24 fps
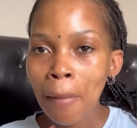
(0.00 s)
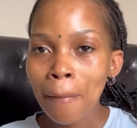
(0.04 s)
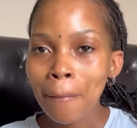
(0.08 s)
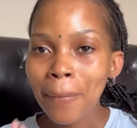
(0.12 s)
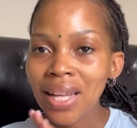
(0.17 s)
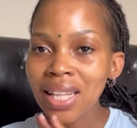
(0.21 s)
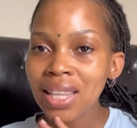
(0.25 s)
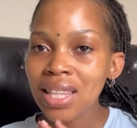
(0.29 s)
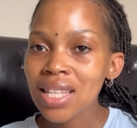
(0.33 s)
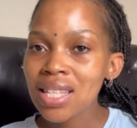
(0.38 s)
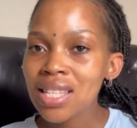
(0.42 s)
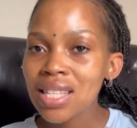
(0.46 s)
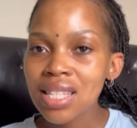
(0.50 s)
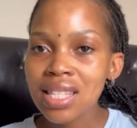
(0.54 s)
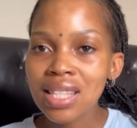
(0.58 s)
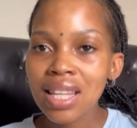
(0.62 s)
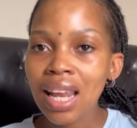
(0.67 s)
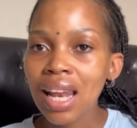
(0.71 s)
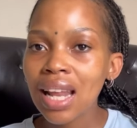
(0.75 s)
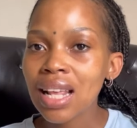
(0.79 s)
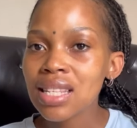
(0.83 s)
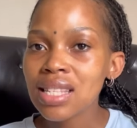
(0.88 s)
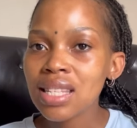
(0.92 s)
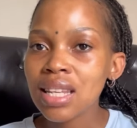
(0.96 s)
But this is the
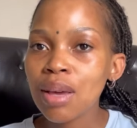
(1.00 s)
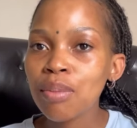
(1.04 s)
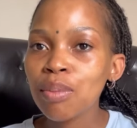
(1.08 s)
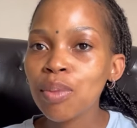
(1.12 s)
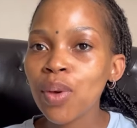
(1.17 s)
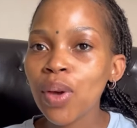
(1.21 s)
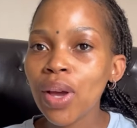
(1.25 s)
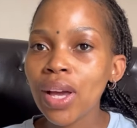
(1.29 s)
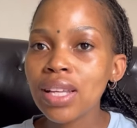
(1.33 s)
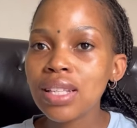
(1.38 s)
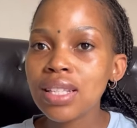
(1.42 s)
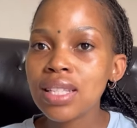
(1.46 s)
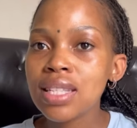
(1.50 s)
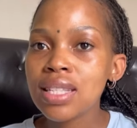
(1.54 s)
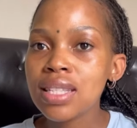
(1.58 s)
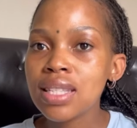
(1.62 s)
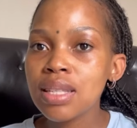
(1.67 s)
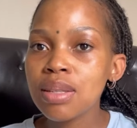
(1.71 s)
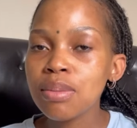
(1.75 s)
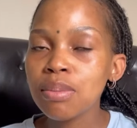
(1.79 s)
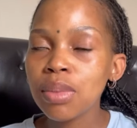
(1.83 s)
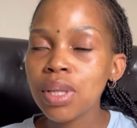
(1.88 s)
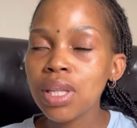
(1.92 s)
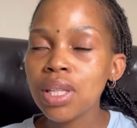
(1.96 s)
last time you guys
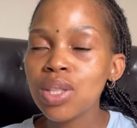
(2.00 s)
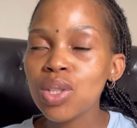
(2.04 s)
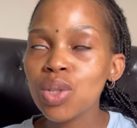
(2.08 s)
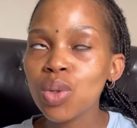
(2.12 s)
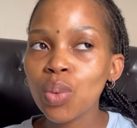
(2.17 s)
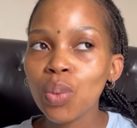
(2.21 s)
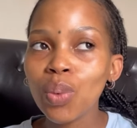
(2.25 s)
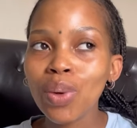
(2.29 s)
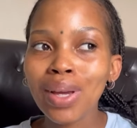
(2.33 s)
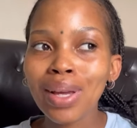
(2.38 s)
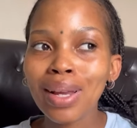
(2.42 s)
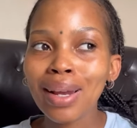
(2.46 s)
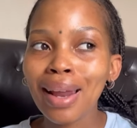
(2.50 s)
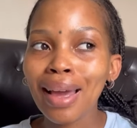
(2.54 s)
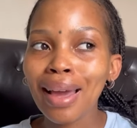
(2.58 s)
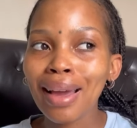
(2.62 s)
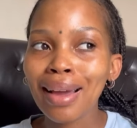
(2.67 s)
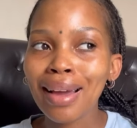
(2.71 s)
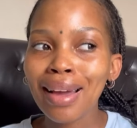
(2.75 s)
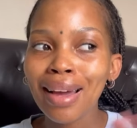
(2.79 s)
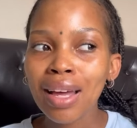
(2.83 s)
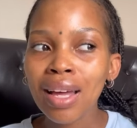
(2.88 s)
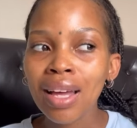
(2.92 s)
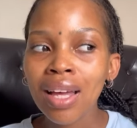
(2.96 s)
see me doing
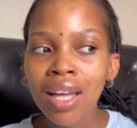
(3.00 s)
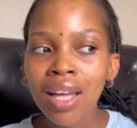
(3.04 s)
like